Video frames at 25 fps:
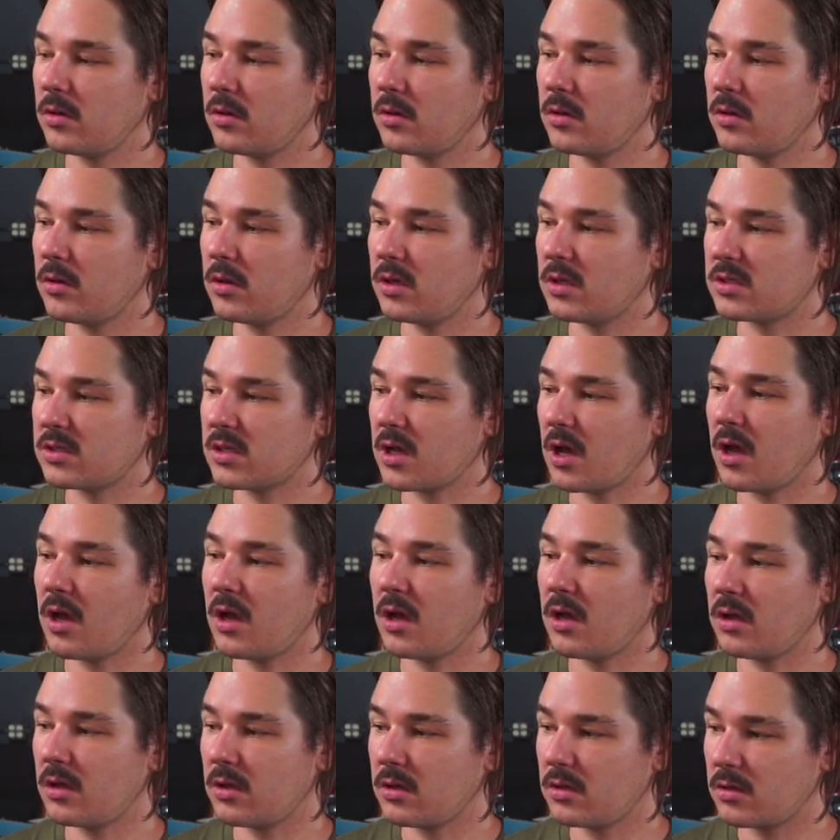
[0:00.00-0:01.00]
It's
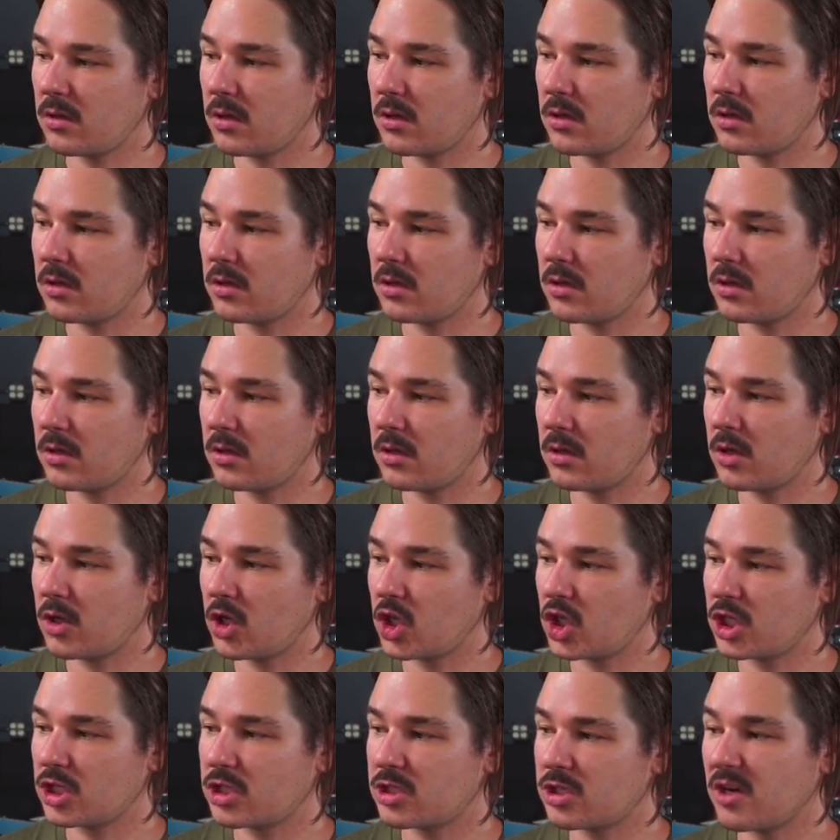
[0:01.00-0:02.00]
all
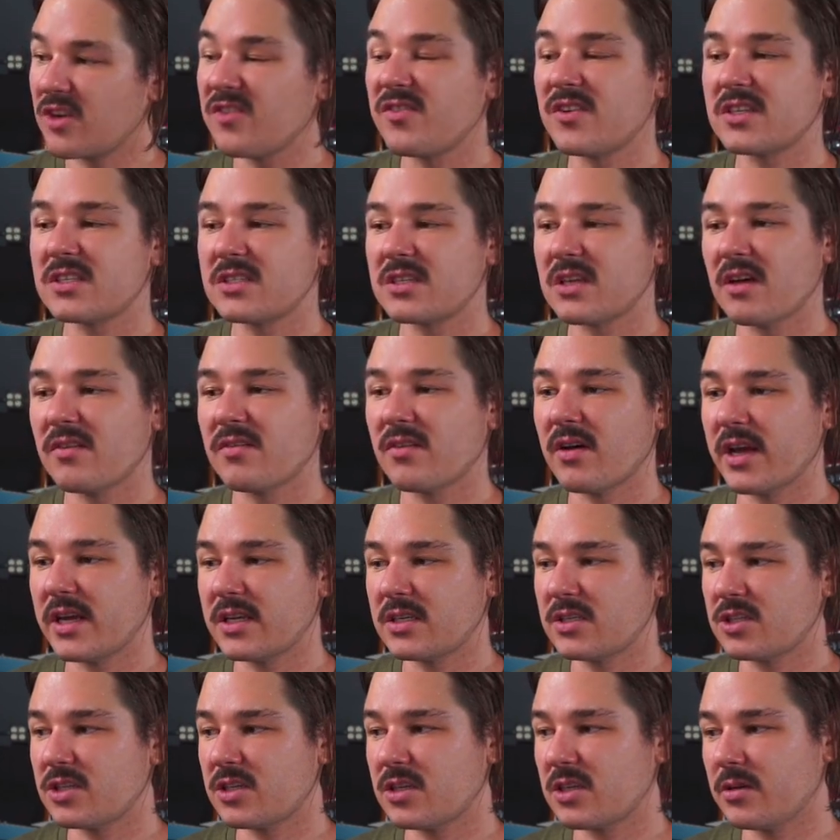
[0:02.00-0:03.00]
surface level
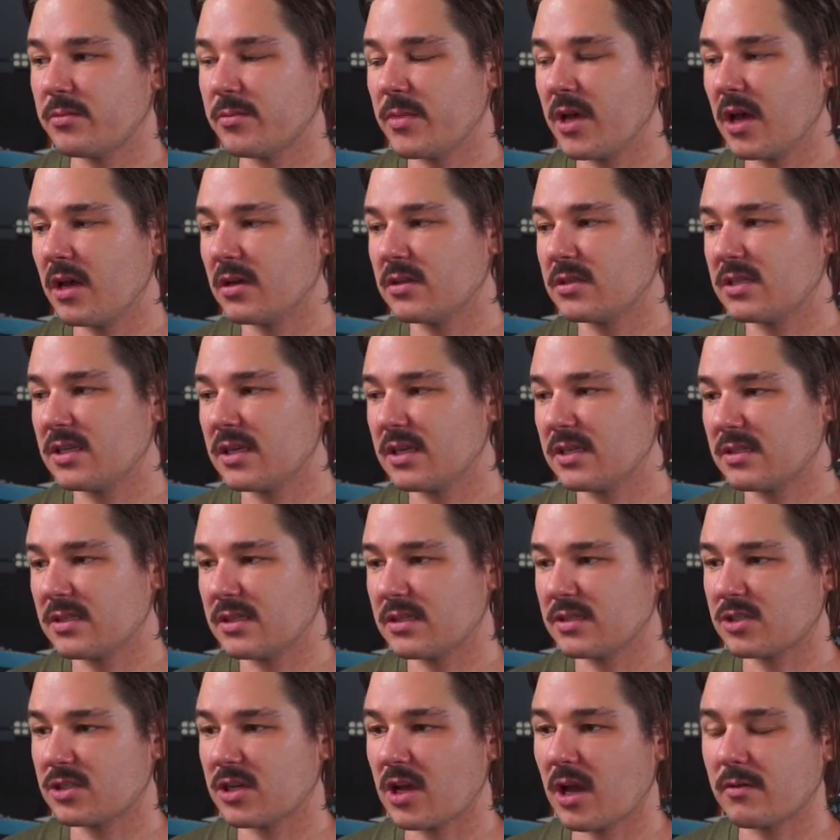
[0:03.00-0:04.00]
HTML, CSS,
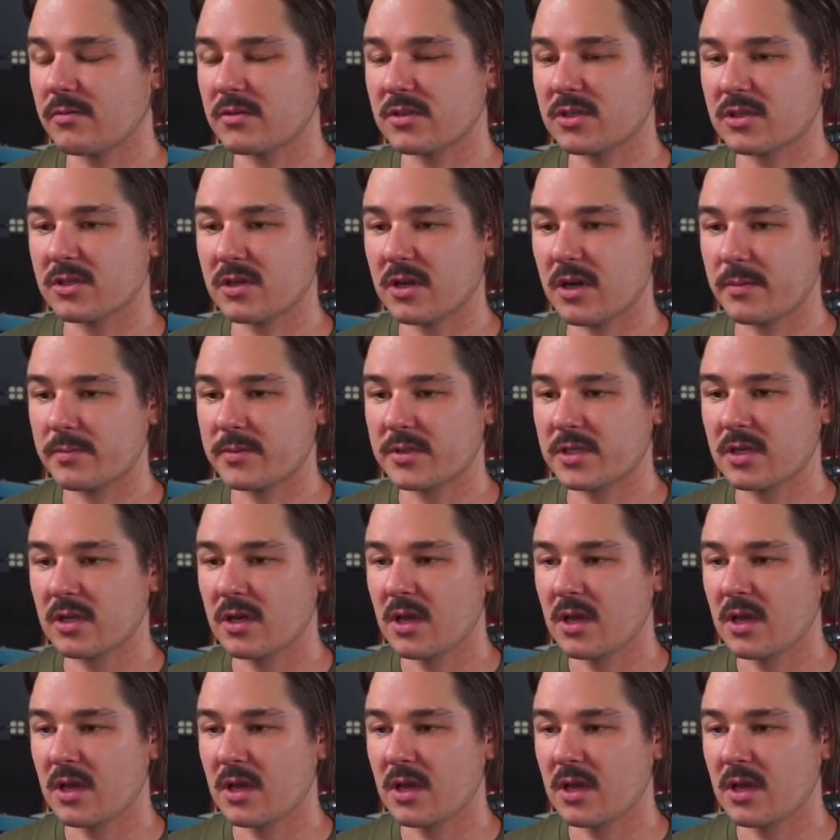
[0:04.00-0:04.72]
JavaScript,